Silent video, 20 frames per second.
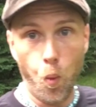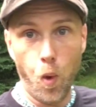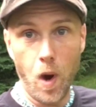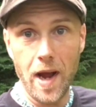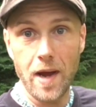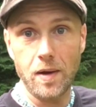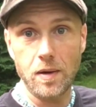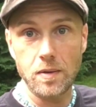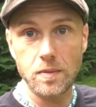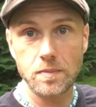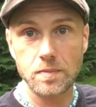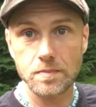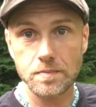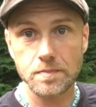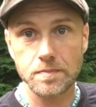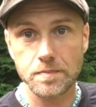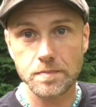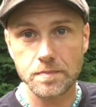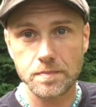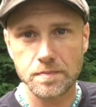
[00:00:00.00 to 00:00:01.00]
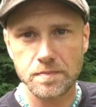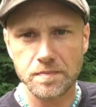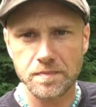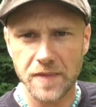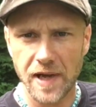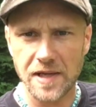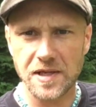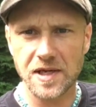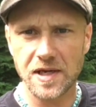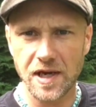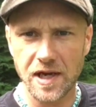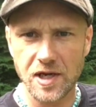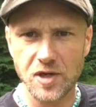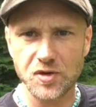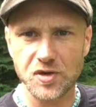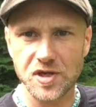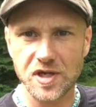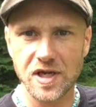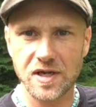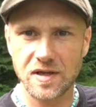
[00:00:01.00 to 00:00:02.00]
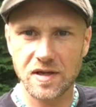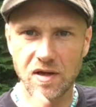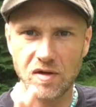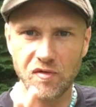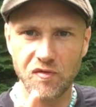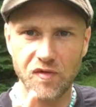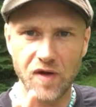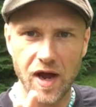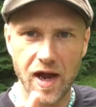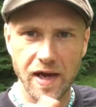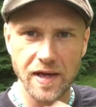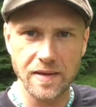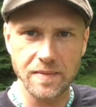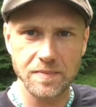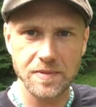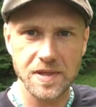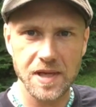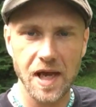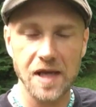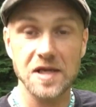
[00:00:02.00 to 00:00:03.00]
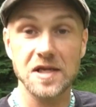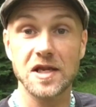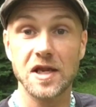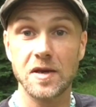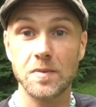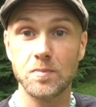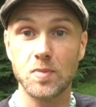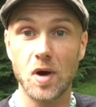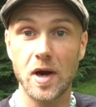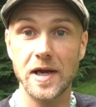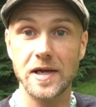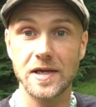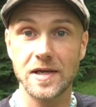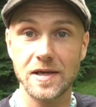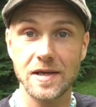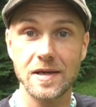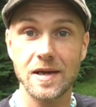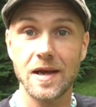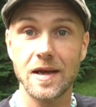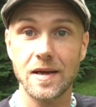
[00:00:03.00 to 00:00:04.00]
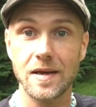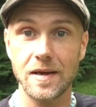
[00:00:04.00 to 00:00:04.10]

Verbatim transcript: Well, that's an interesting little find. Tested in Brighton.